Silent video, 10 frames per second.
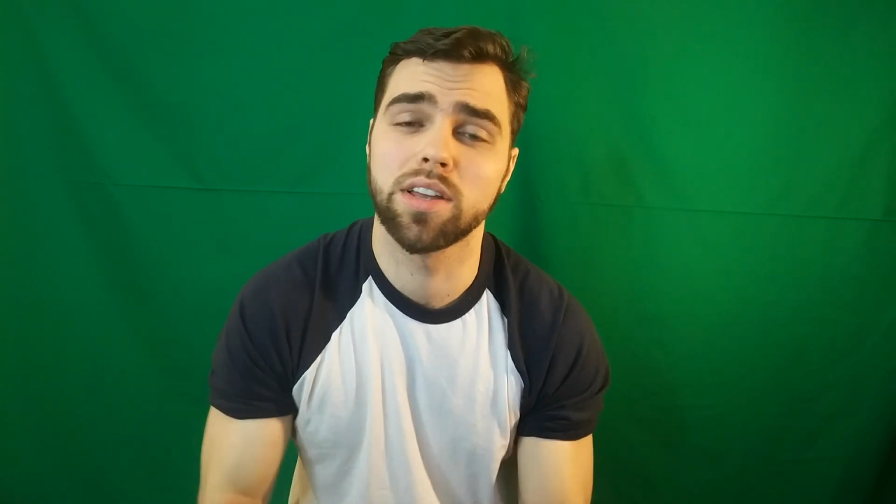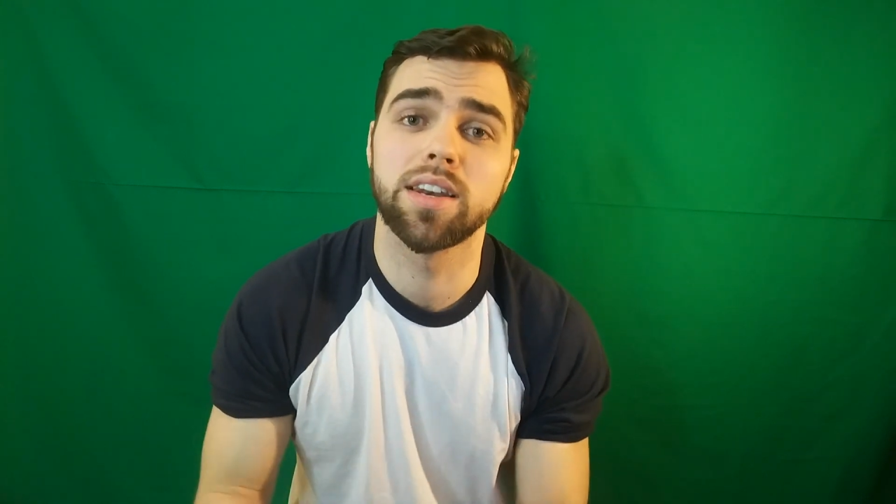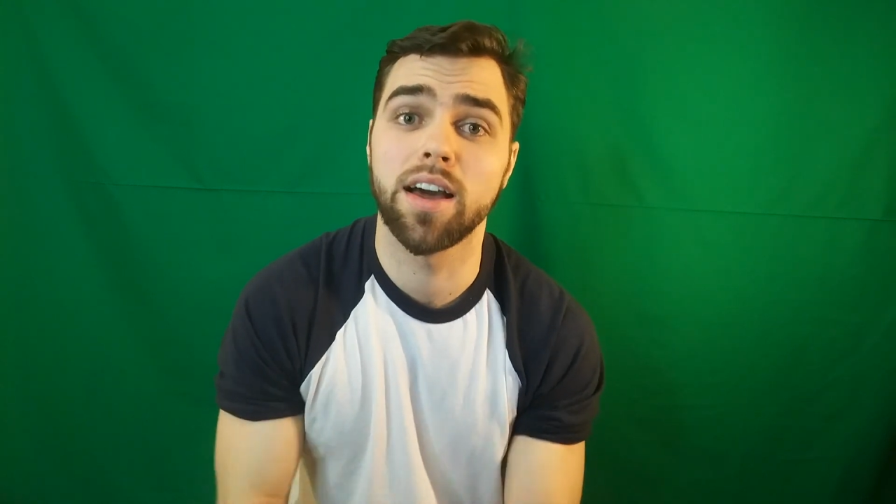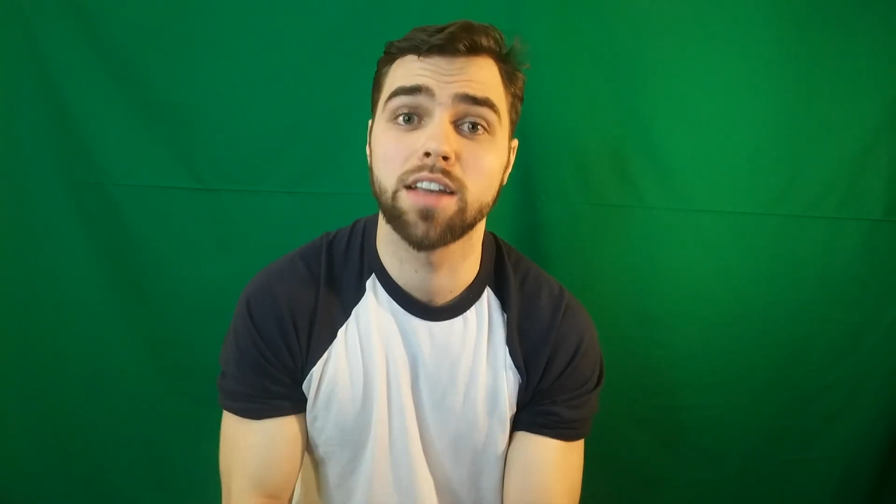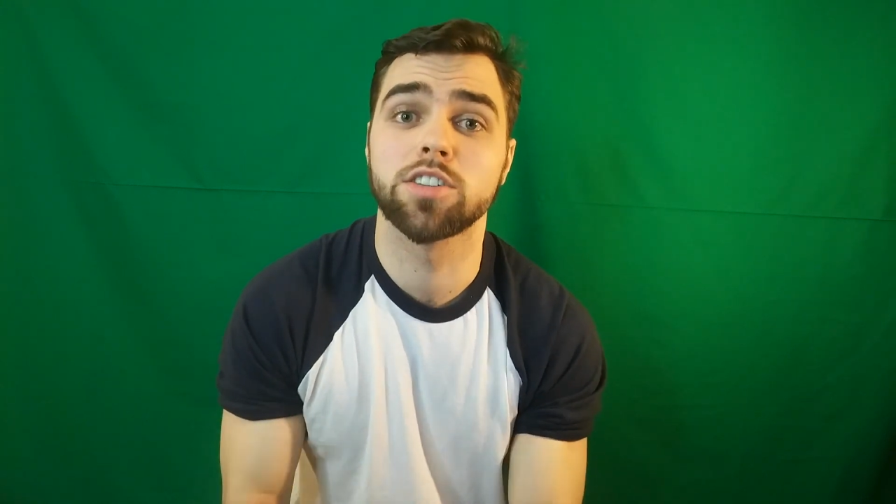
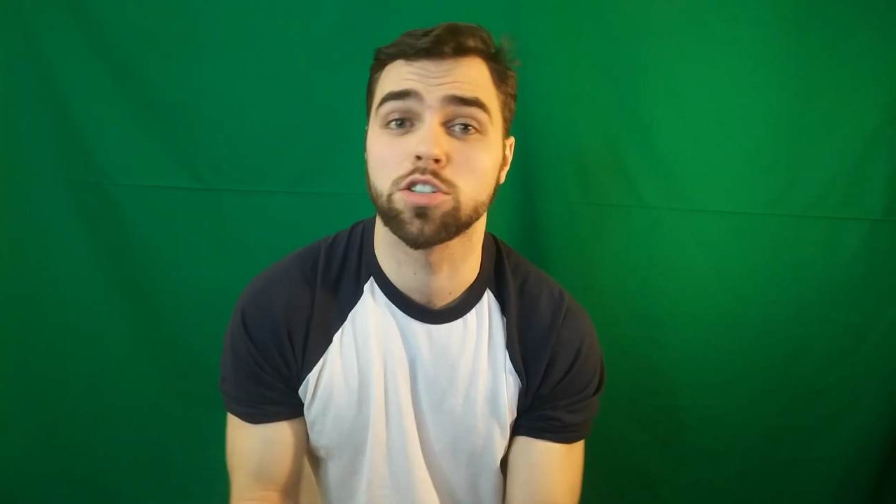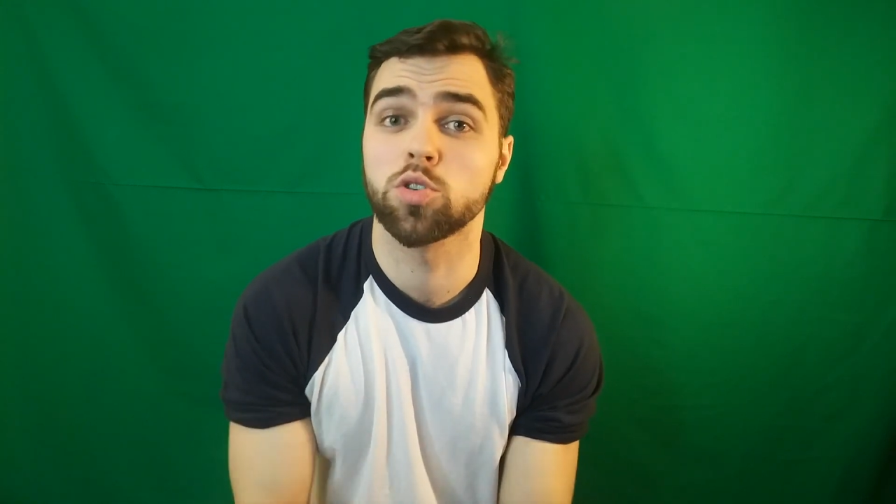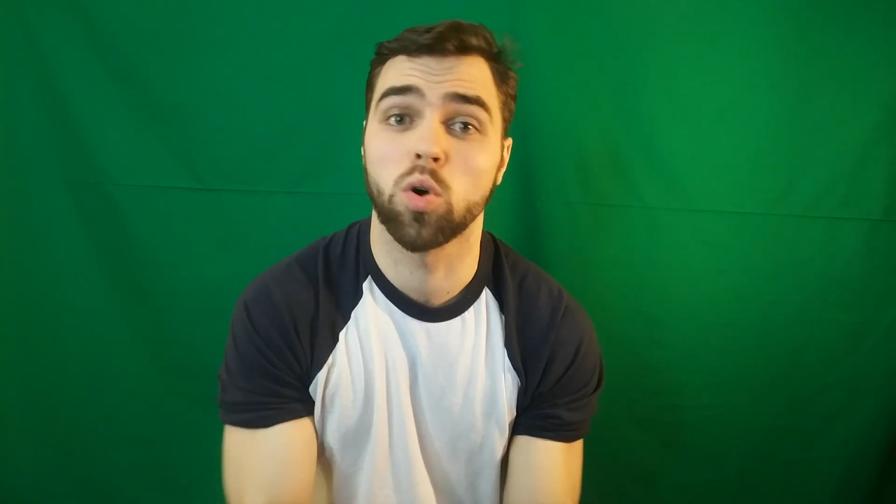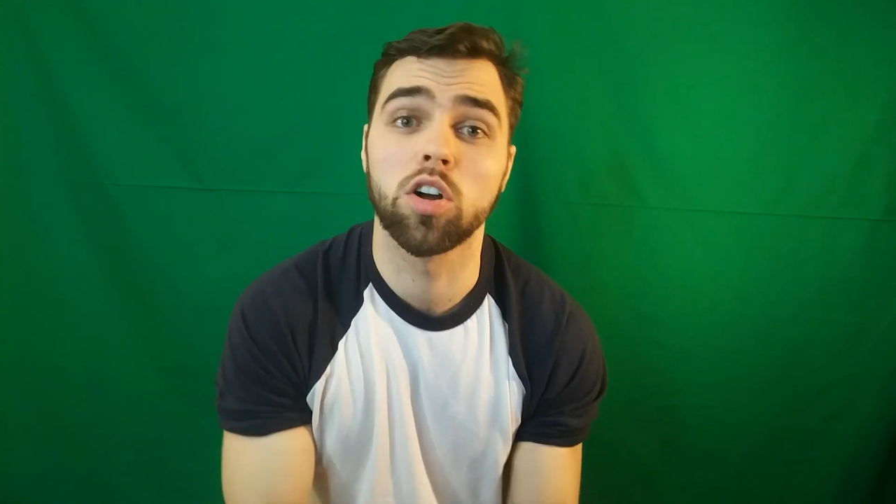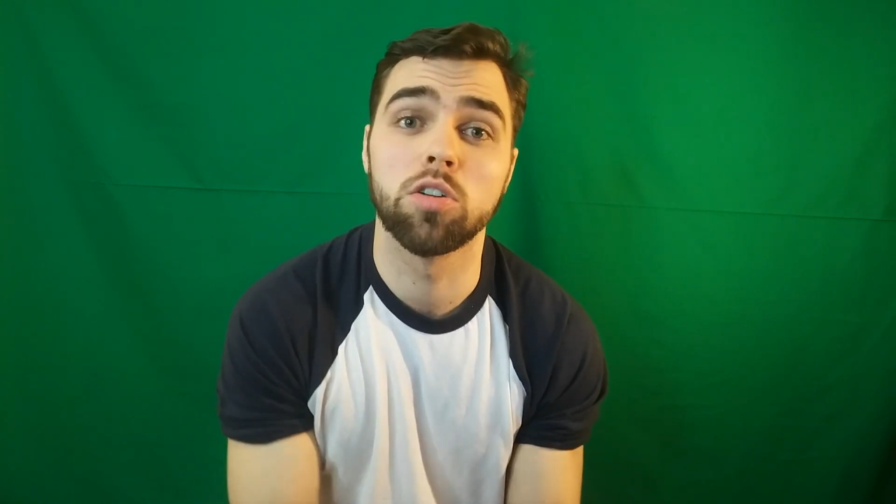nice
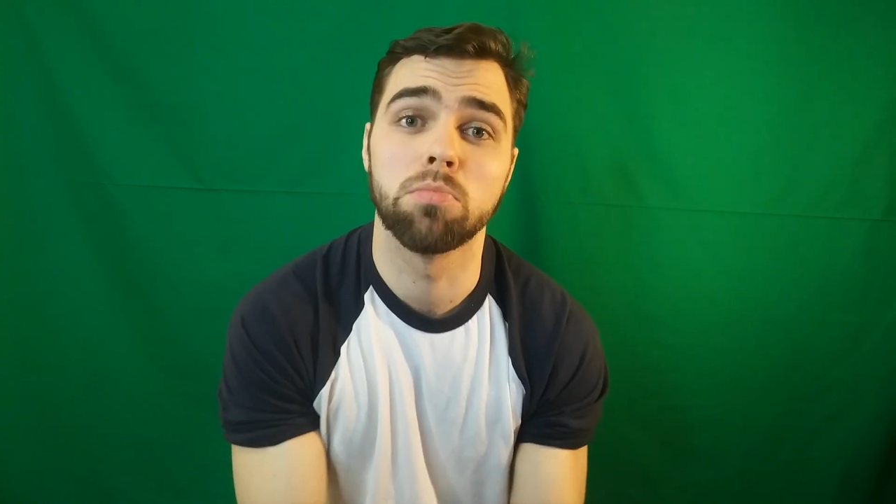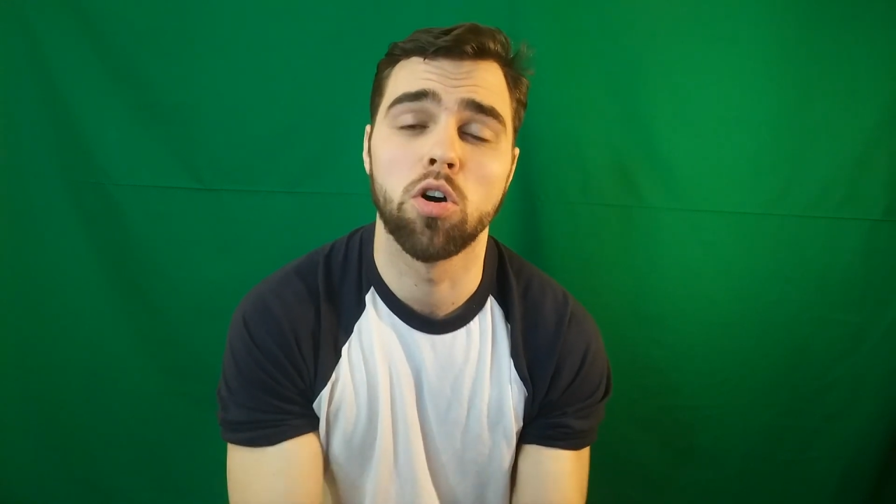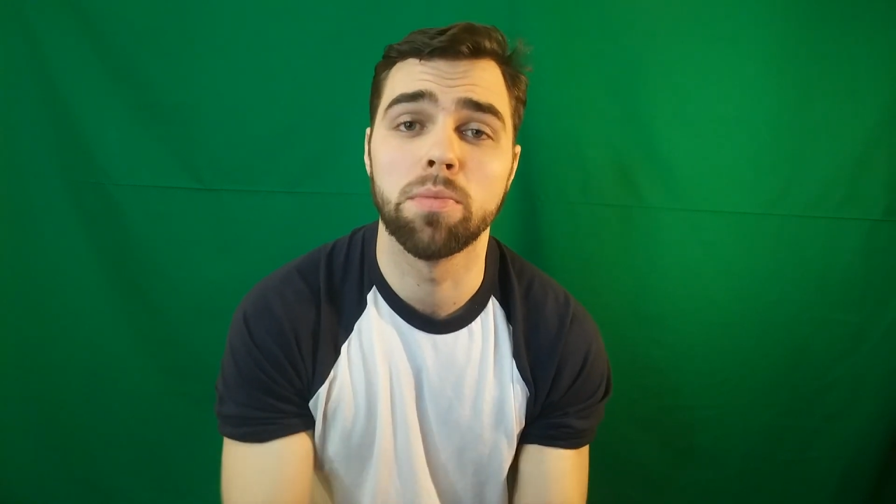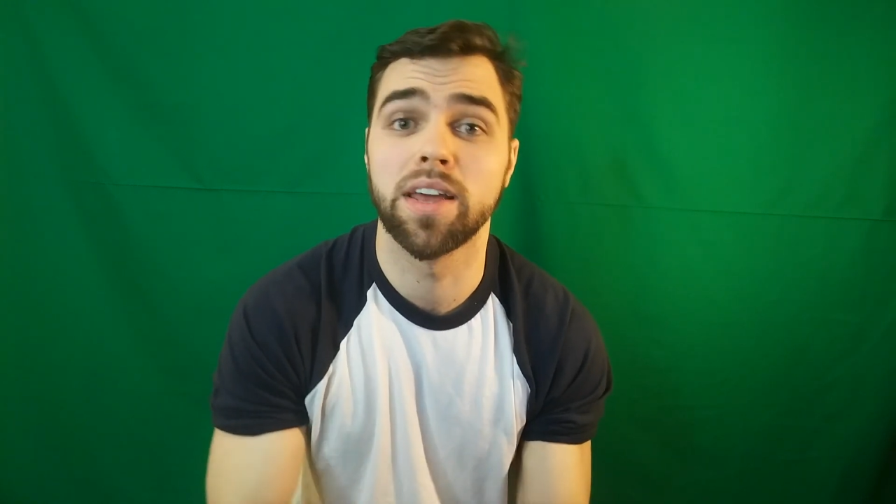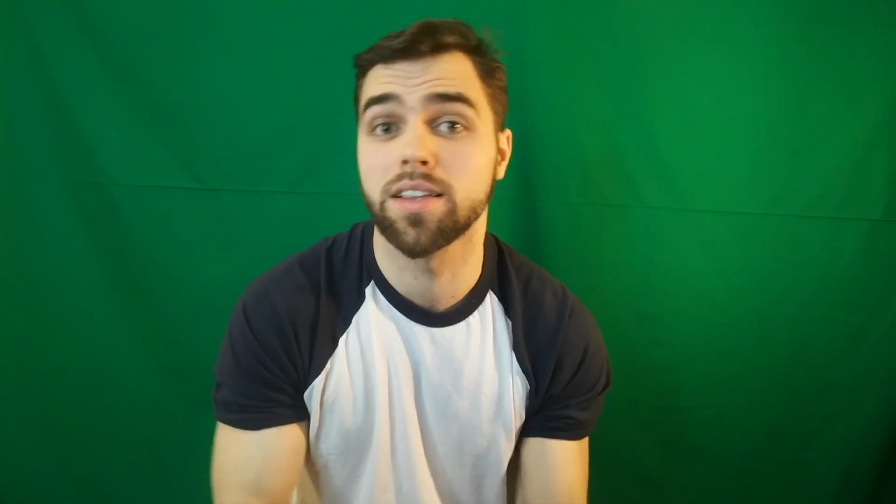historical moment.